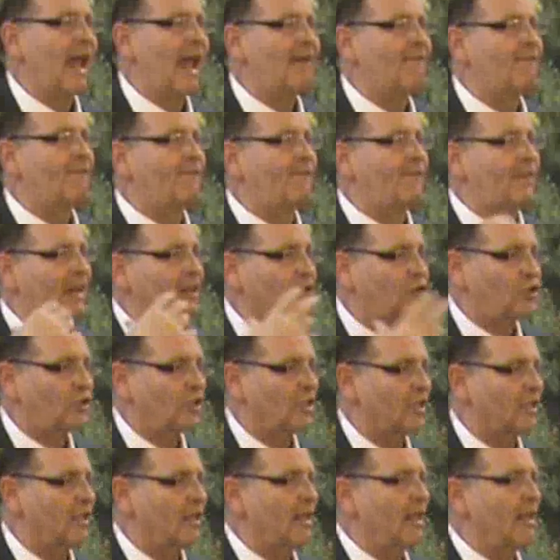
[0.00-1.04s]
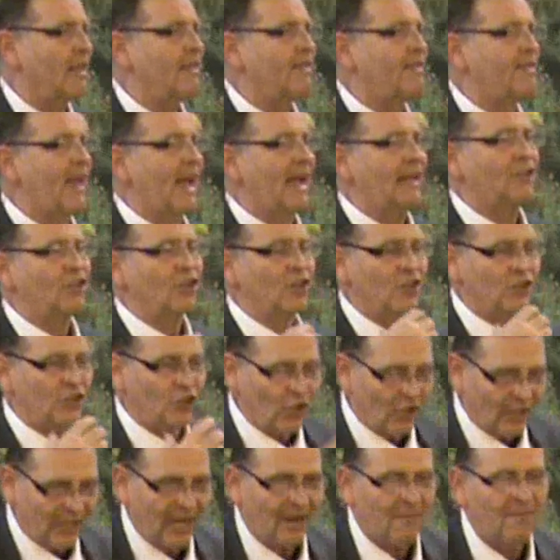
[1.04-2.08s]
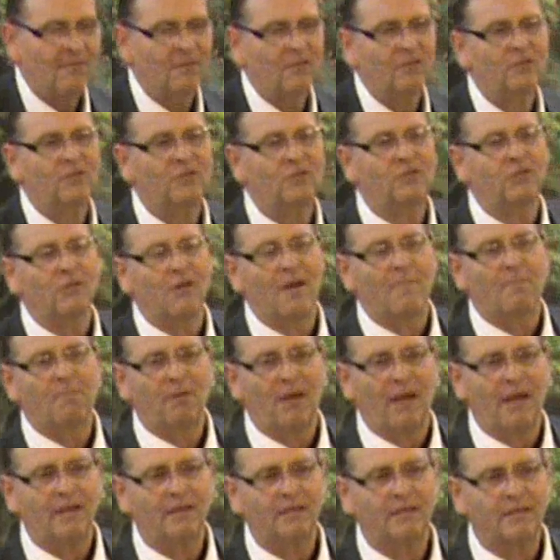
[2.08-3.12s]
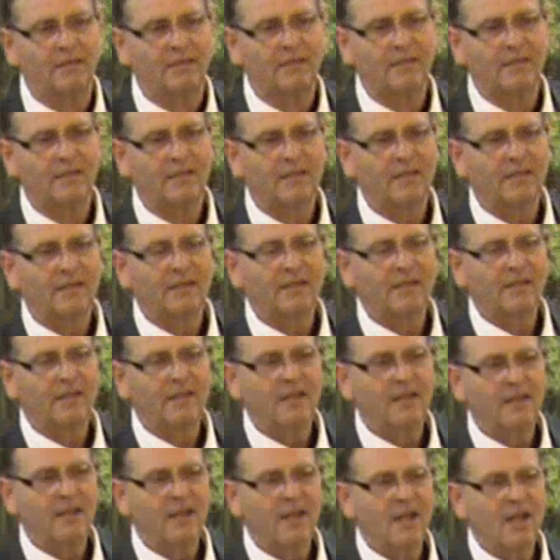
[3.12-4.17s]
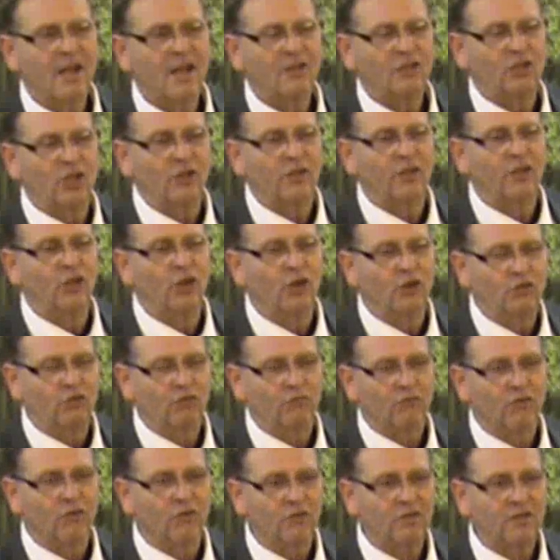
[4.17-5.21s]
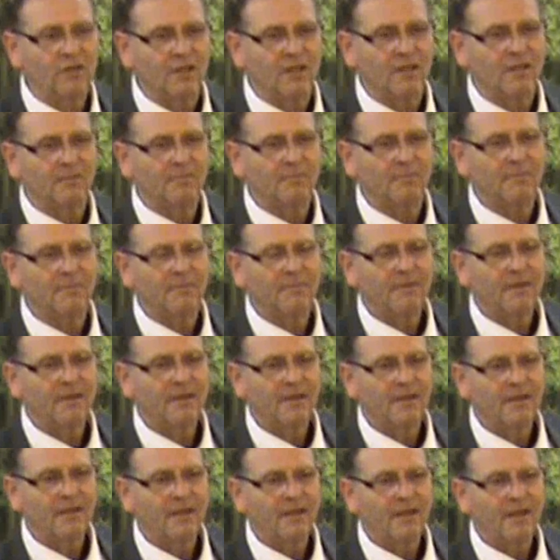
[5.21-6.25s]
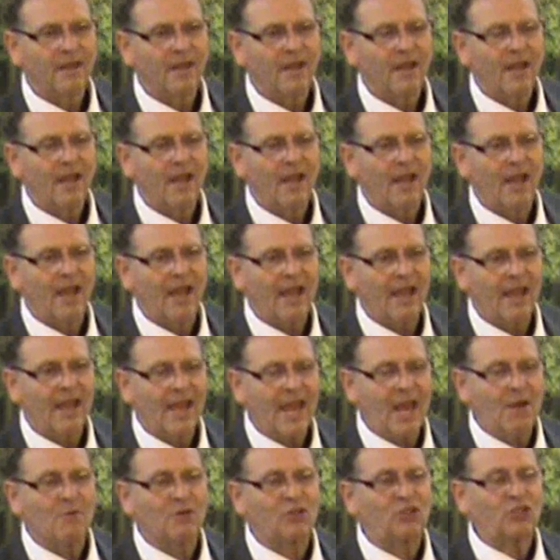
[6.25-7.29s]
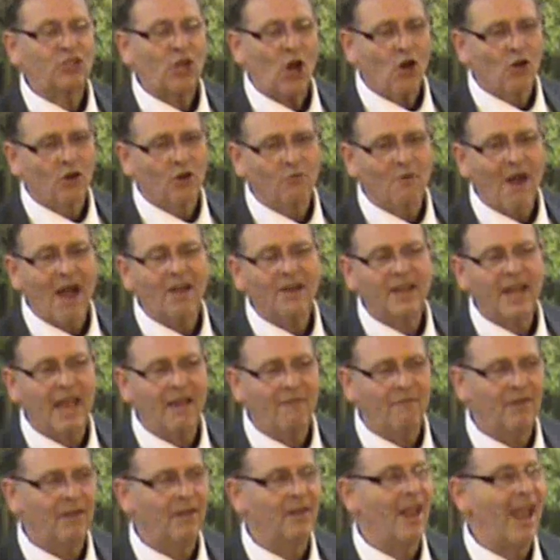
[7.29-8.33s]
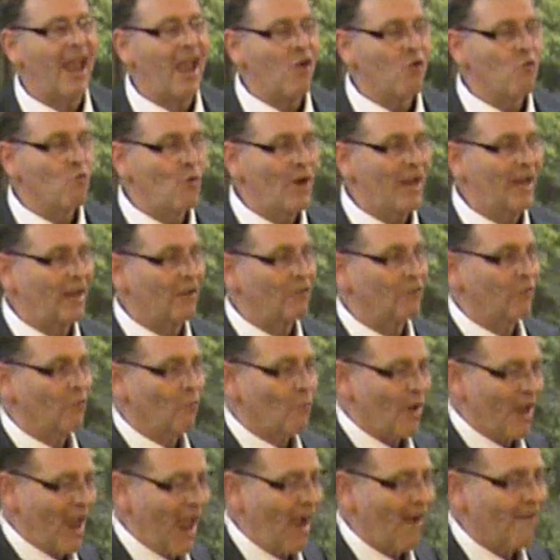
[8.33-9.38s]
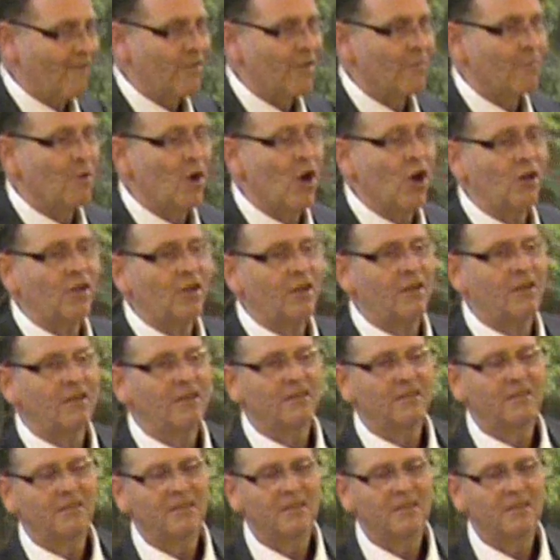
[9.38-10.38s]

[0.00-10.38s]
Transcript: a vision that took him to a place to the New Jerusalem. He was shown around heaven. We can we have the book